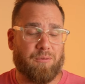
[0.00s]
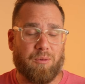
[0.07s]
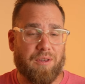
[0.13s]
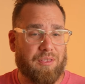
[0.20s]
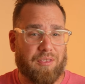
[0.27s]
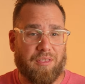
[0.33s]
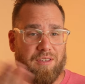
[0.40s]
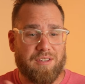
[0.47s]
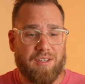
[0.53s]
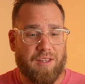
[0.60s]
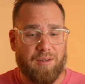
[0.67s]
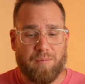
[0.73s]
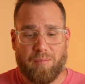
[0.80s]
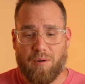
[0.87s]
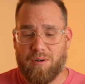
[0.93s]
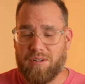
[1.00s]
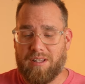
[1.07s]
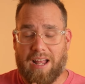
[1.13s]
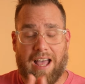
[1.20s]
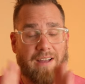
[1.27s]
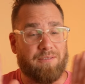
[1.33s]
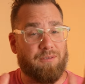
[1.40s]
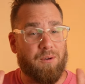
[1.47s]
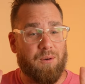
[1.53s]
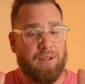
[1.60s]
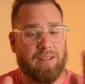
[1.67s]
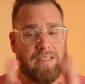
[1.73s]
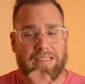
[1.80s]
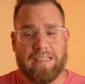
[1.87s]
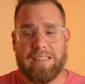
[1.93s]
with this other person. I have no
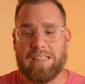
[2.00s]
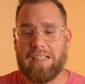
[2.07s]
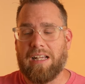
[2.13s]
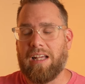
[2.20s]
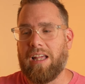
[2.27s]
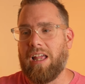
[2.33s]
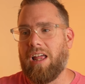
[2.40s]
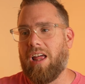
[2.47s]
idea.